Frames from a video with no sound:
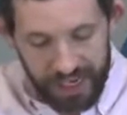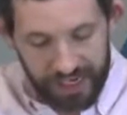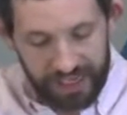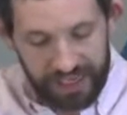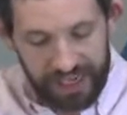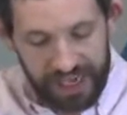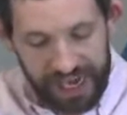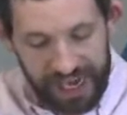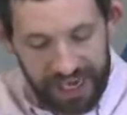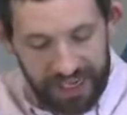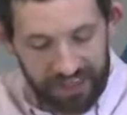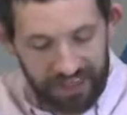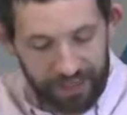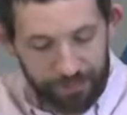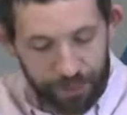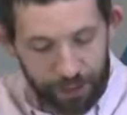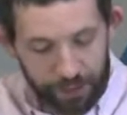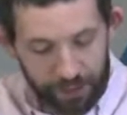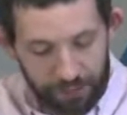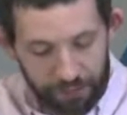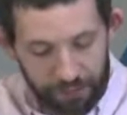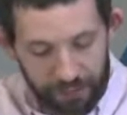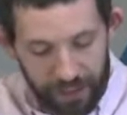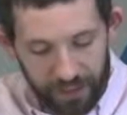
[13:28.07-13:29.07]
And he hanged them
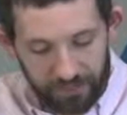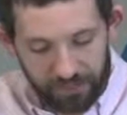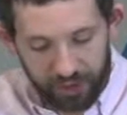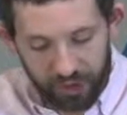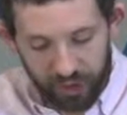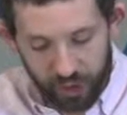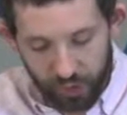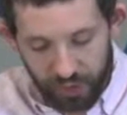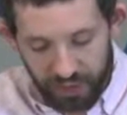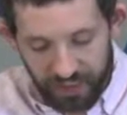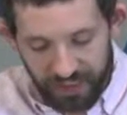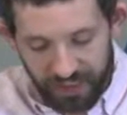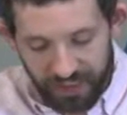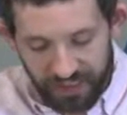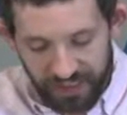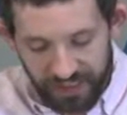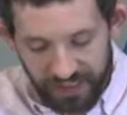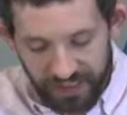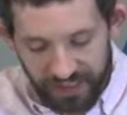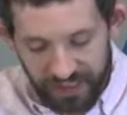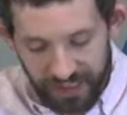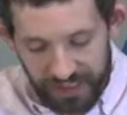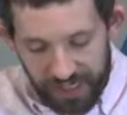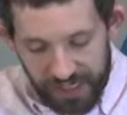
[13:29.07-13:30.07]
on 5
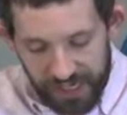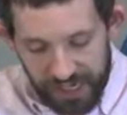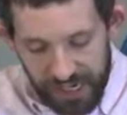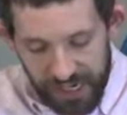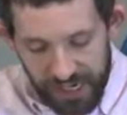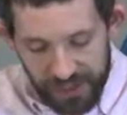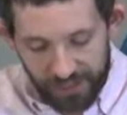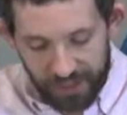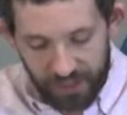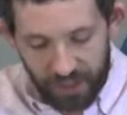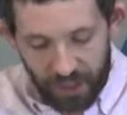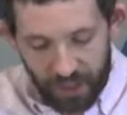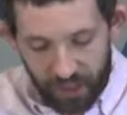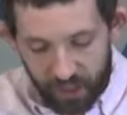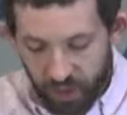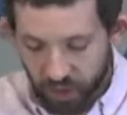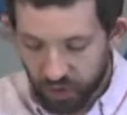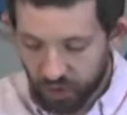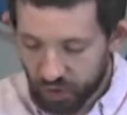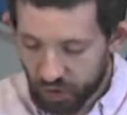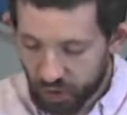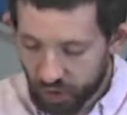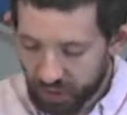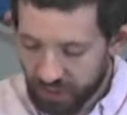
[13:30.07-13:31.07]
trees. And they hung
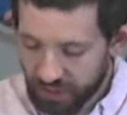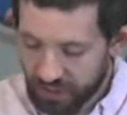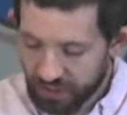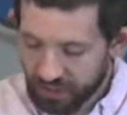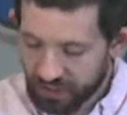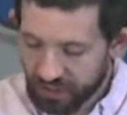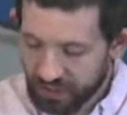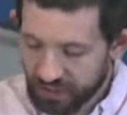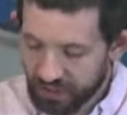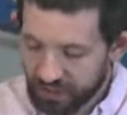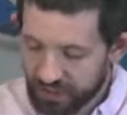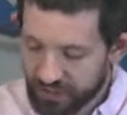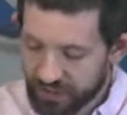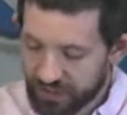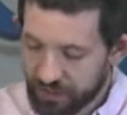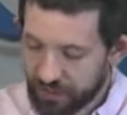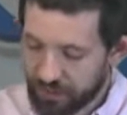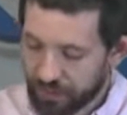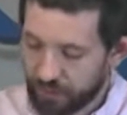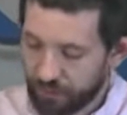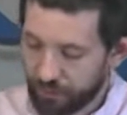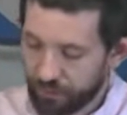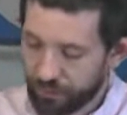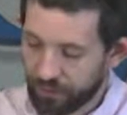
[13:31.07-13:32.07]
on trees
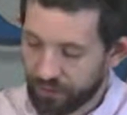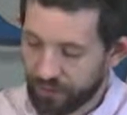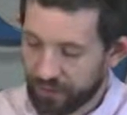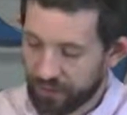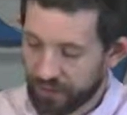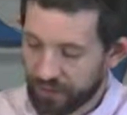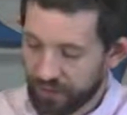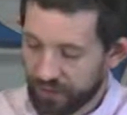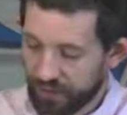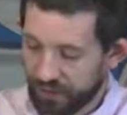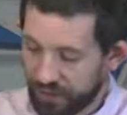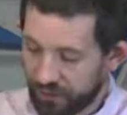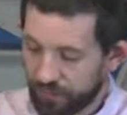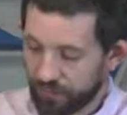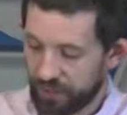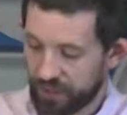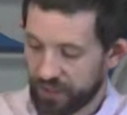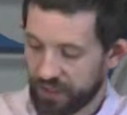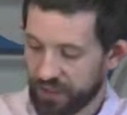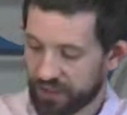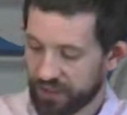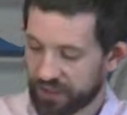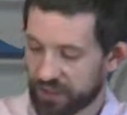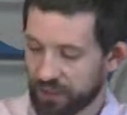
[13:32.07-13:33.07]
until
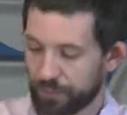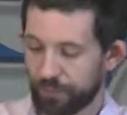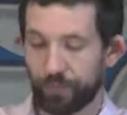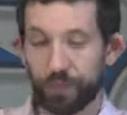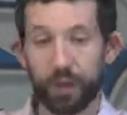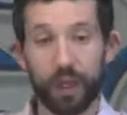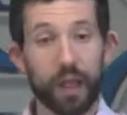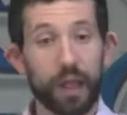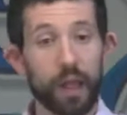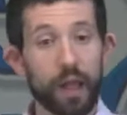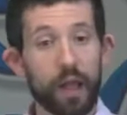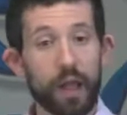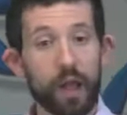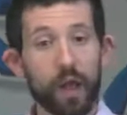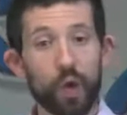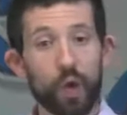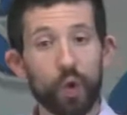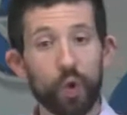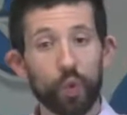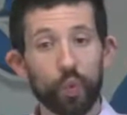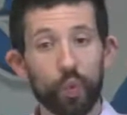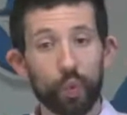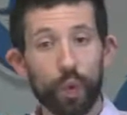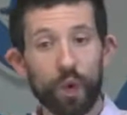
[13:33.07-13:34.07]
evenings.
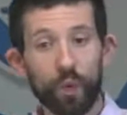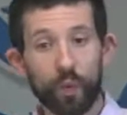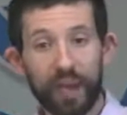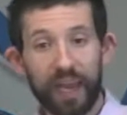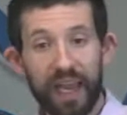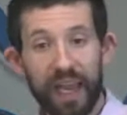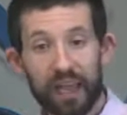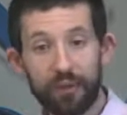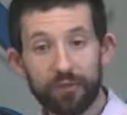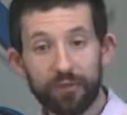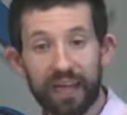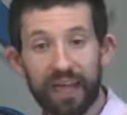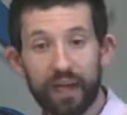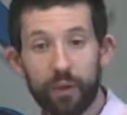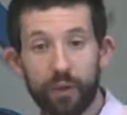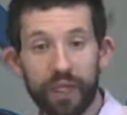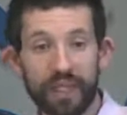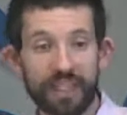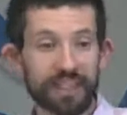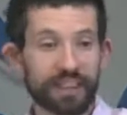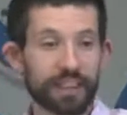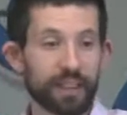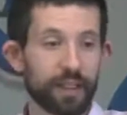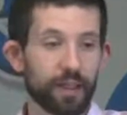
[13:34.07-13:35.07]
What we have now
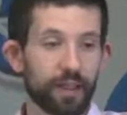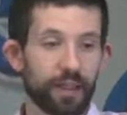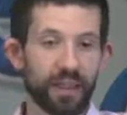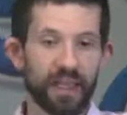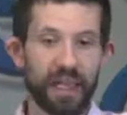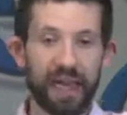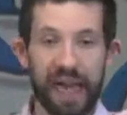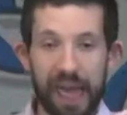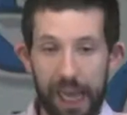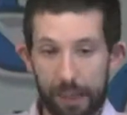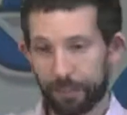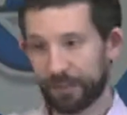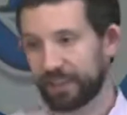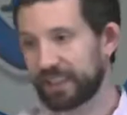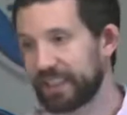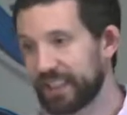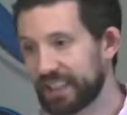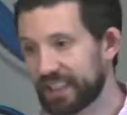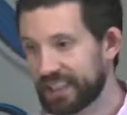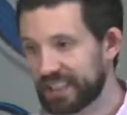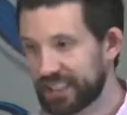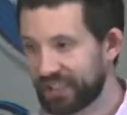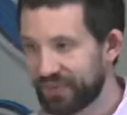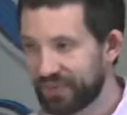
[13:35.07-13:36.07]
is the
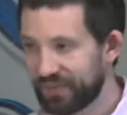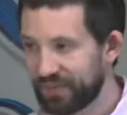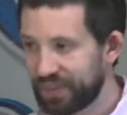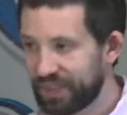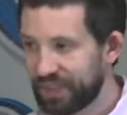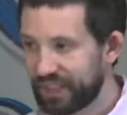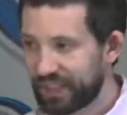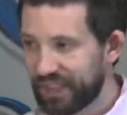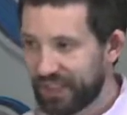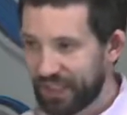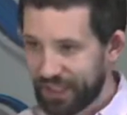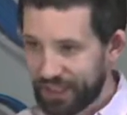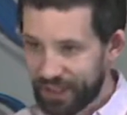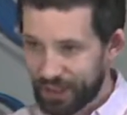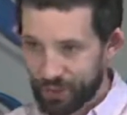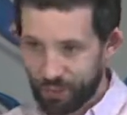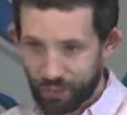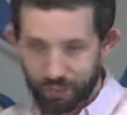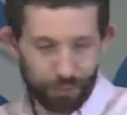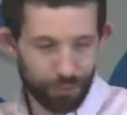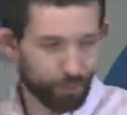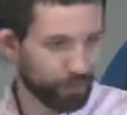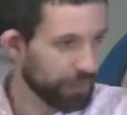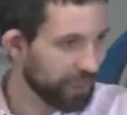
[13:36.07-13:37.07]
opposite.
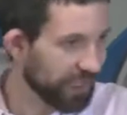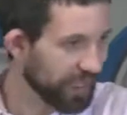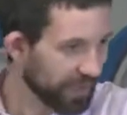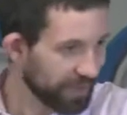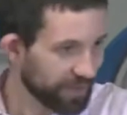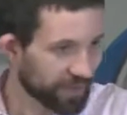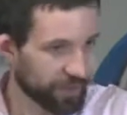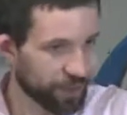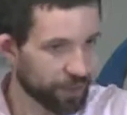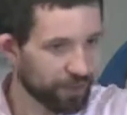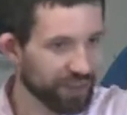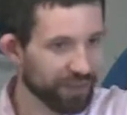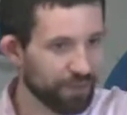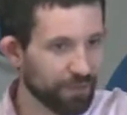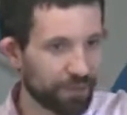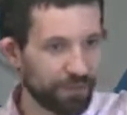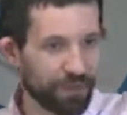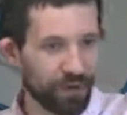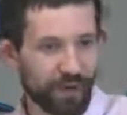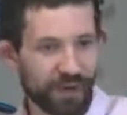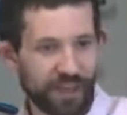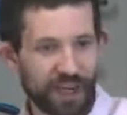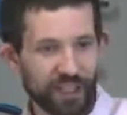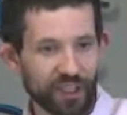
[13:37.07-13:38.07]
So if we're playing a little theme
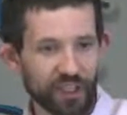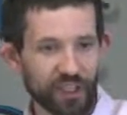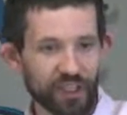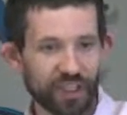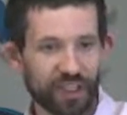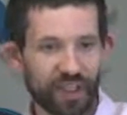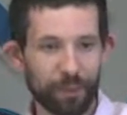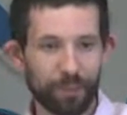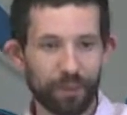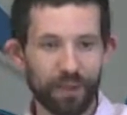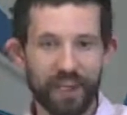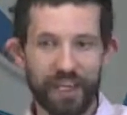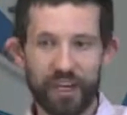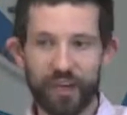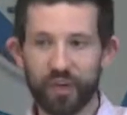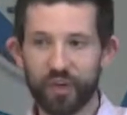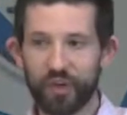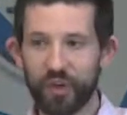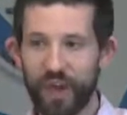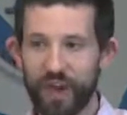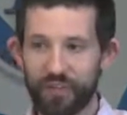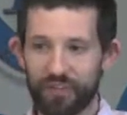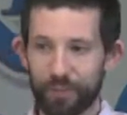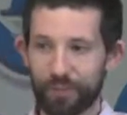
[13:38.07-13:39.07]
and variations on the
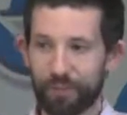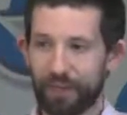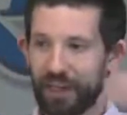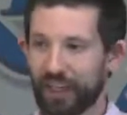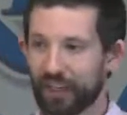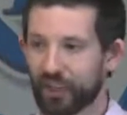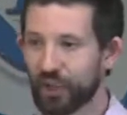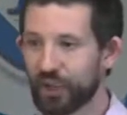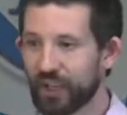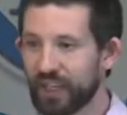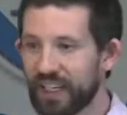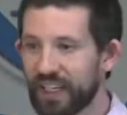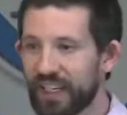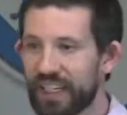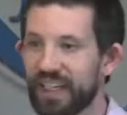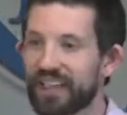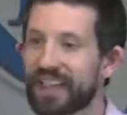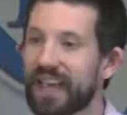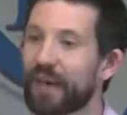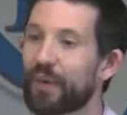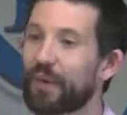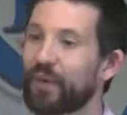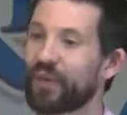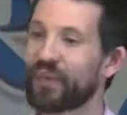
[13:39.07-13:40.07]
piano, you have the major key,
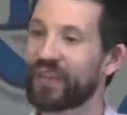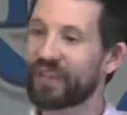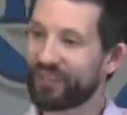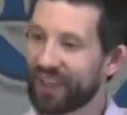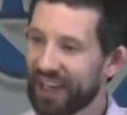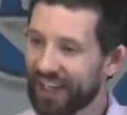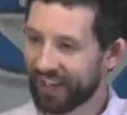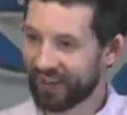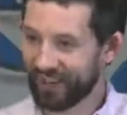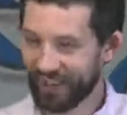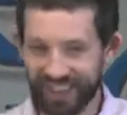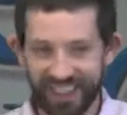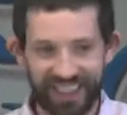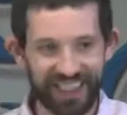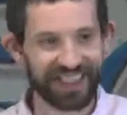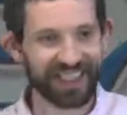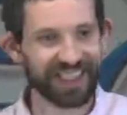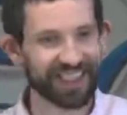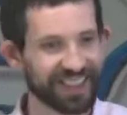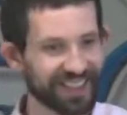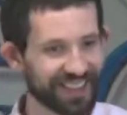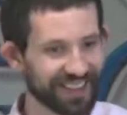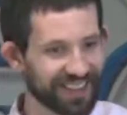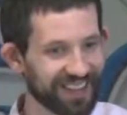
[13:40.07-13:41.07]
now we're in the minor
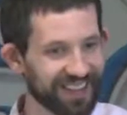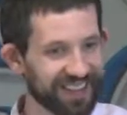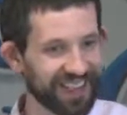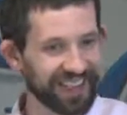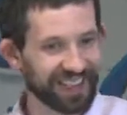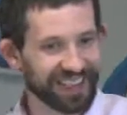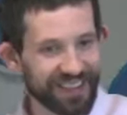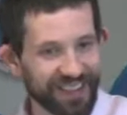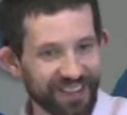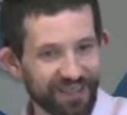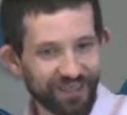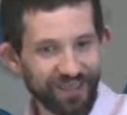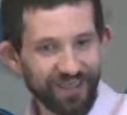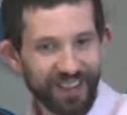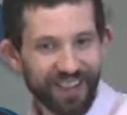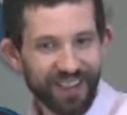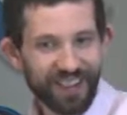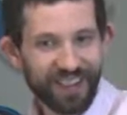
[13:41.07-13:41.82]
key, all right? It's